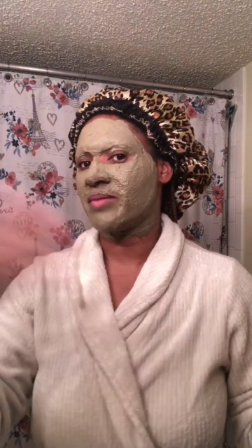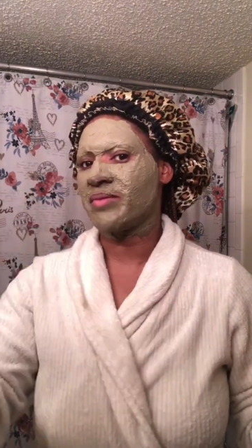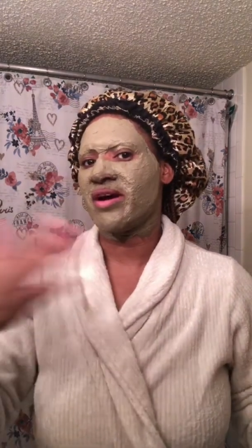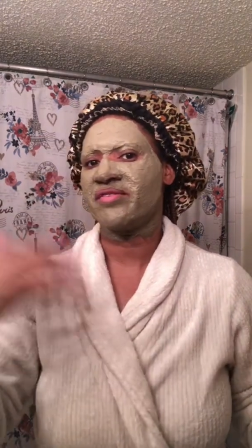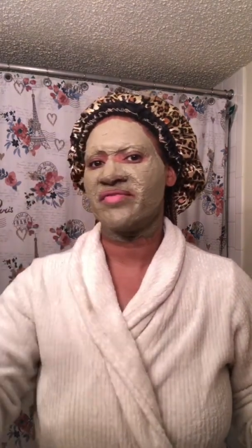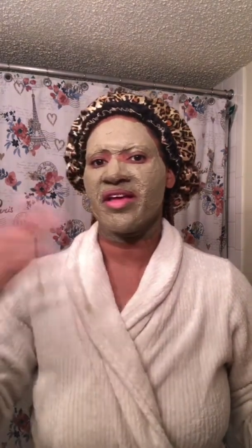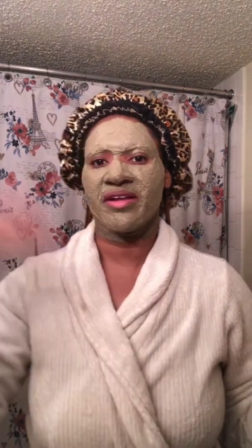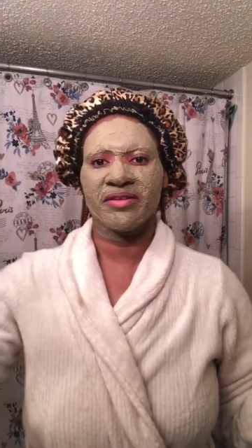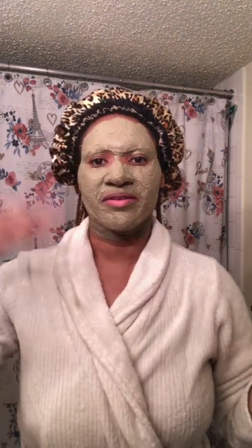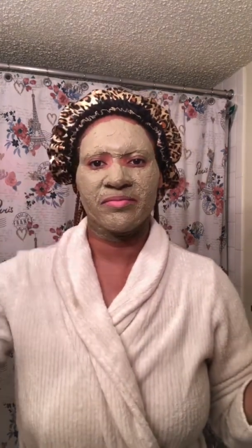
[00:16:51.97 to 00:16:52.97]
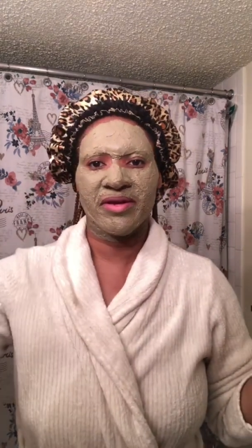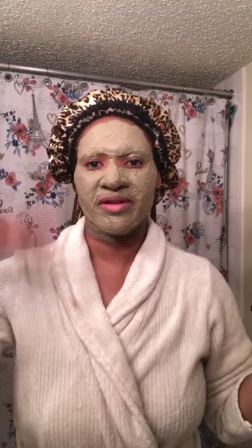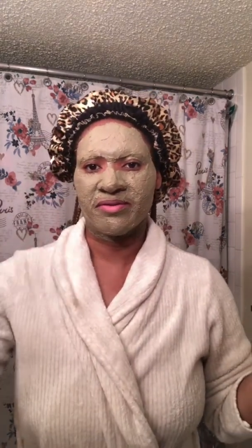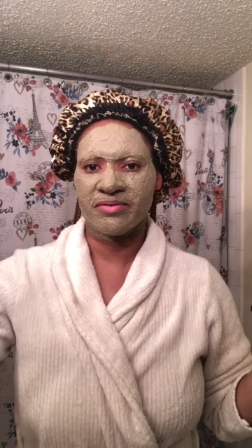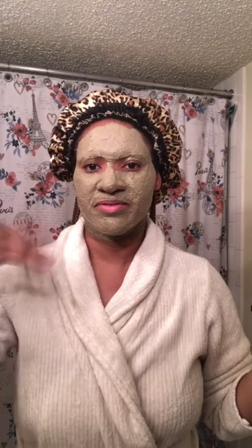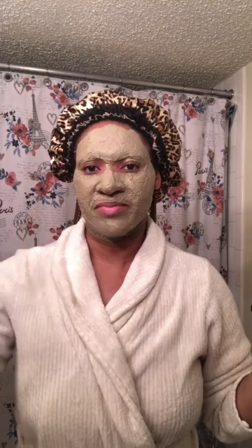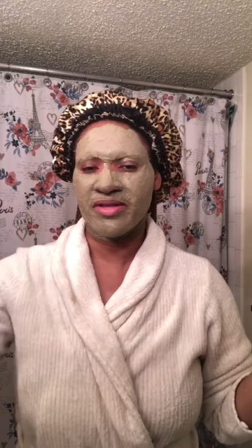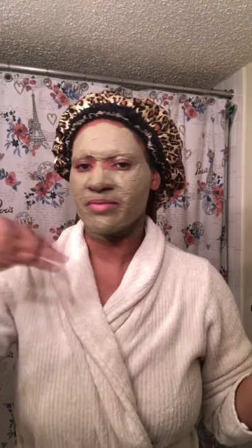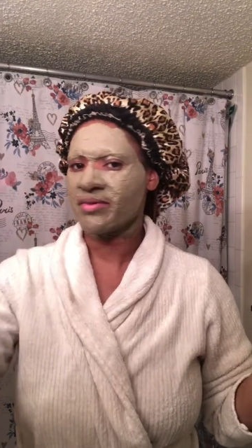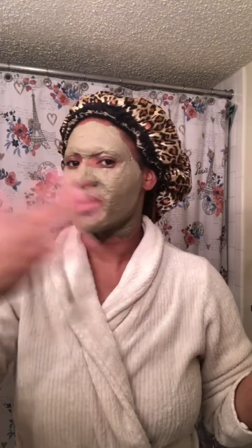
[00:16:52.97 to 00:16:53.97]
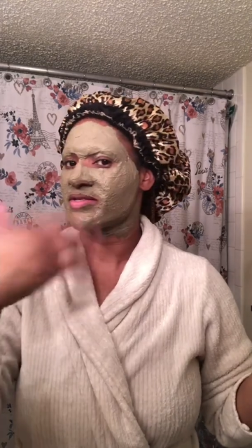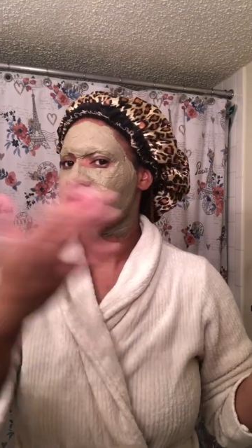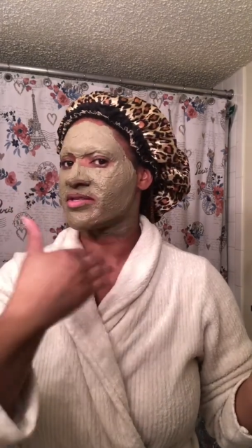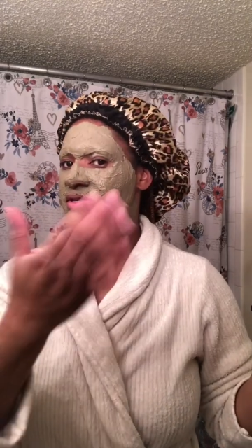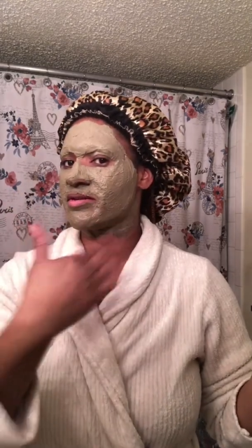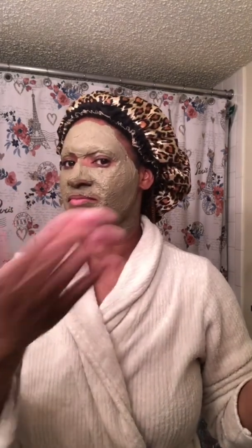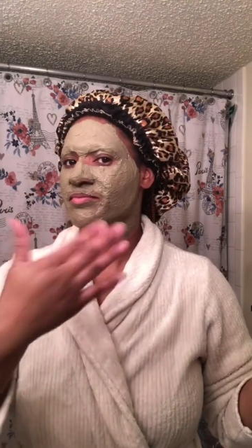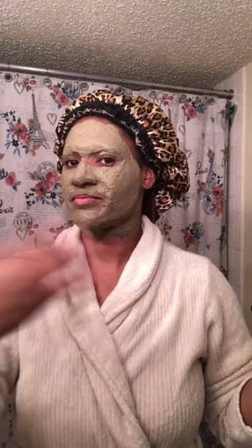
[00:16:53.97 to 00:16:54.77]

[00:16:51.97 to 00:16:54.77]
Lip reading: Maybe I'll fan a little bit, it'll speed the process up.